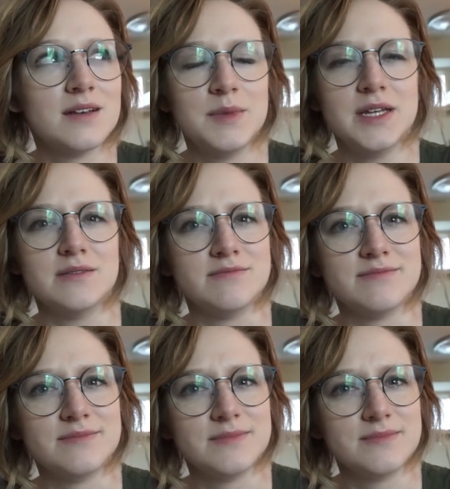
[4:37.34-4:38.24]
I mean,
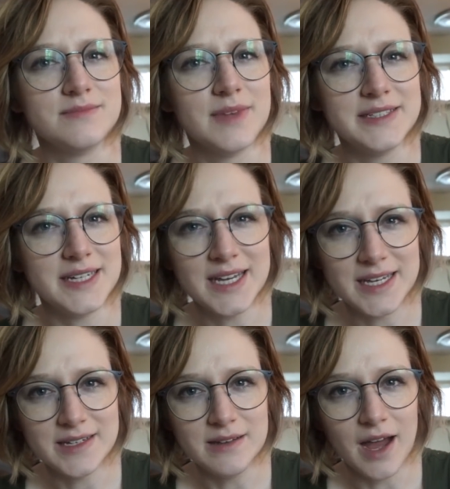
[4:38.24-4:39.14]
I
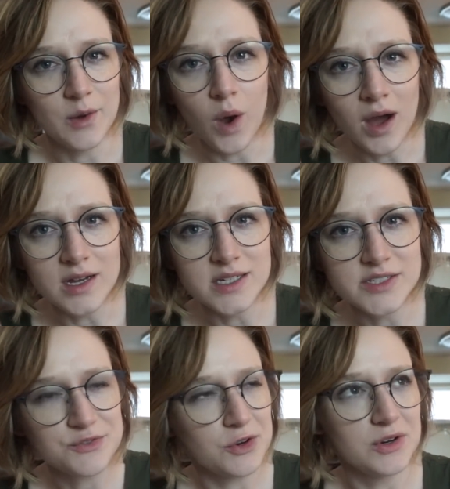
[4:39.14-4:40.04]

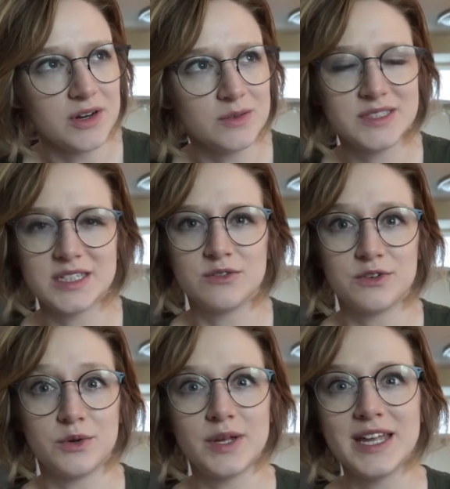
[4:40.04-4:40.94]
was single
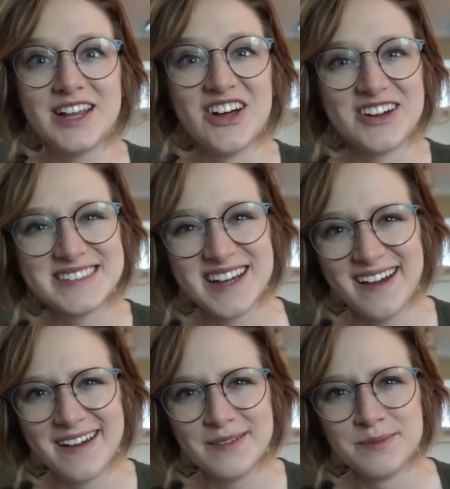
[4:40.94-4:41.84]
for a really long
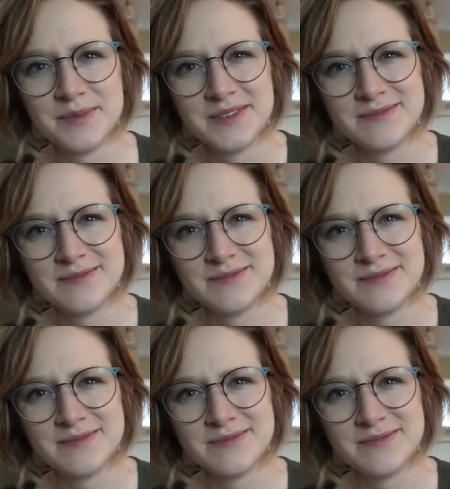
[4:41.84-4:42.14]
time.